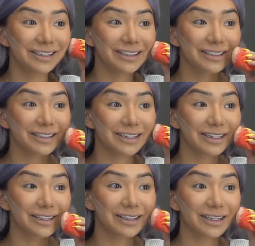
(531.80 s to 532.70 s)
just
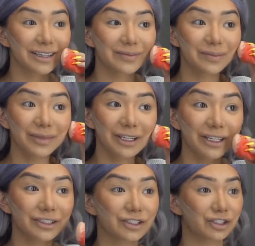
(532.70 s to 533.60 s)
cut that
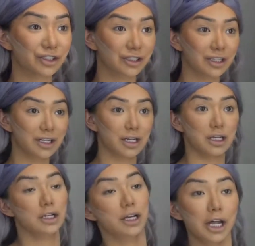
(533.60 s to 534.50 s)
beach.
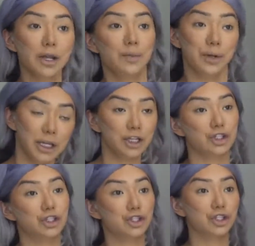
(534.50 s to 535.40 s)
Cut it,
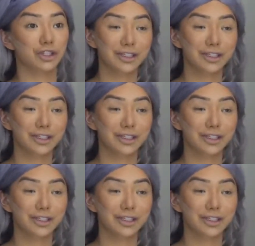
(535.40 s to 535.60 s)
beach!